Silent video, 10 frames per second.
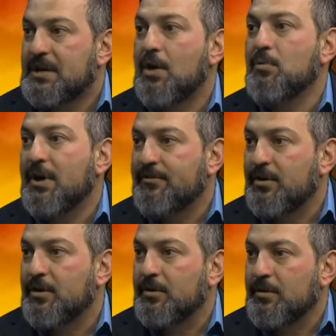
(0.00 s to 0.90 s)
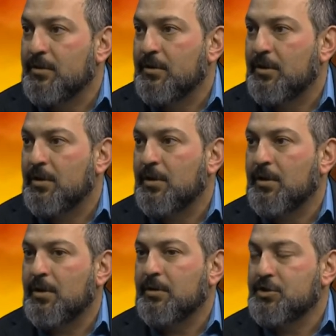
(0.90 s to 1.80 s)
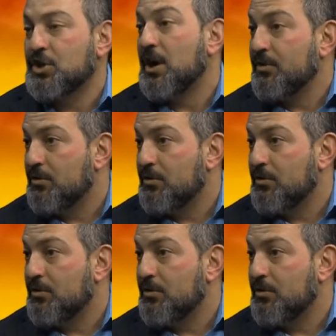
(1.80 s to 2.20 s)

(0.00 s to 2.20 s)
however the John